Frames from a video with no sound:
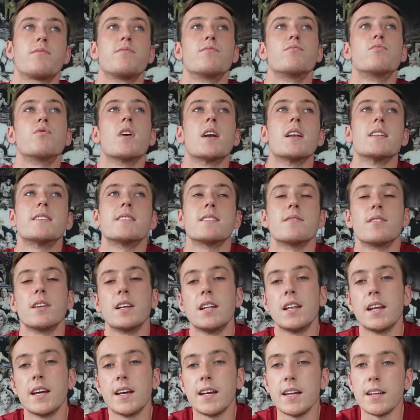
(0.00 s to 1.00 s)
relatively
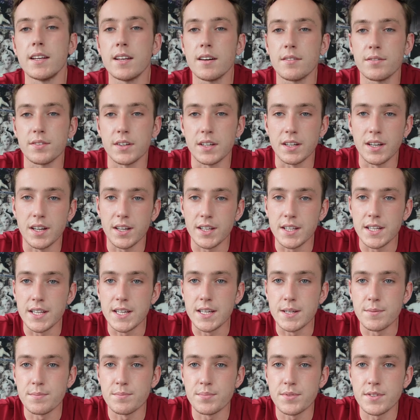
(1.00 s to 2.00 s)
lean, nothing like
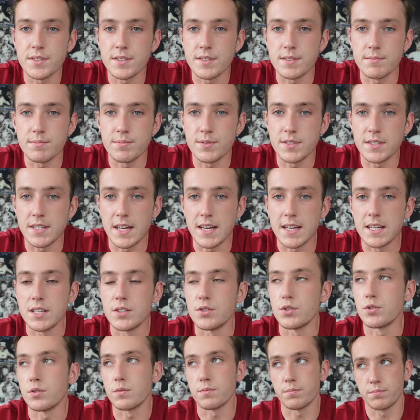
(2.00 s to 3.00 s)
near
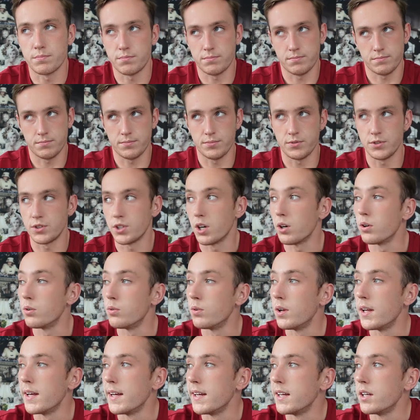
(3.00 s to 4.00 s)
stage or show
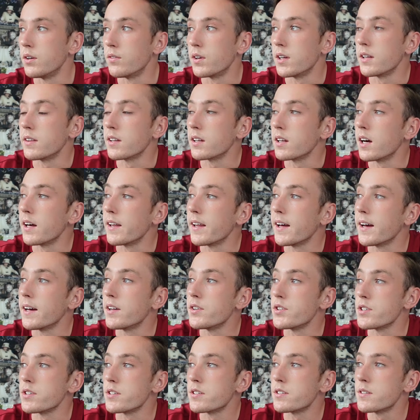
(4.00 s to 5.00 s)
lean or anything like
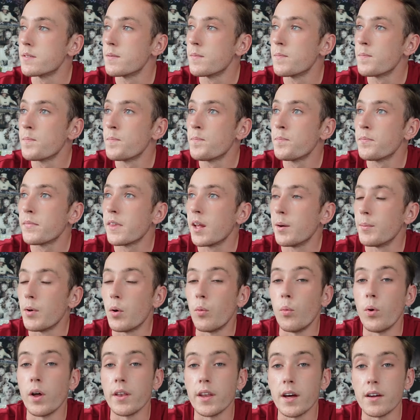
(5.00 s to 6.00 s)
that. Just I'm at
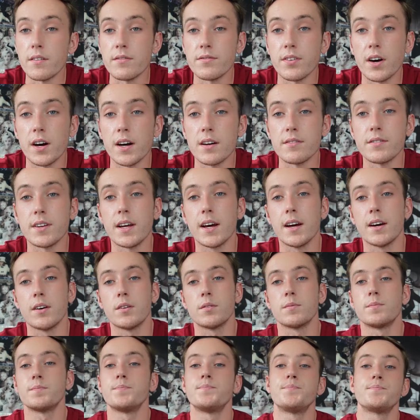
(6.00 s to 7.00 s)
195
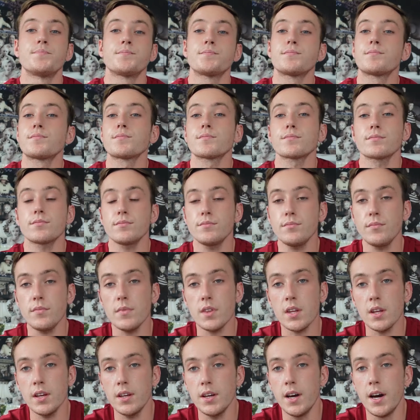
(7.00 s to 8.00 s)
now,
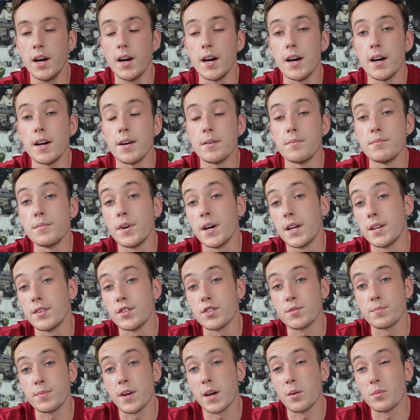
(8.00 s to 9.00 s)
and
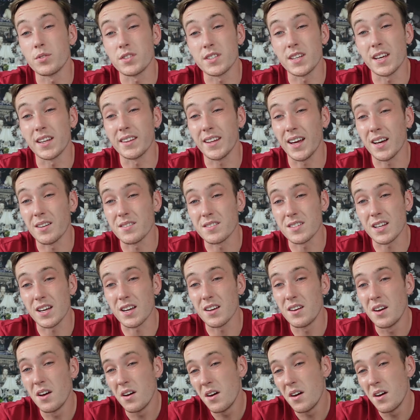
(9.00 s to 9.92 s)
just be able to get down to like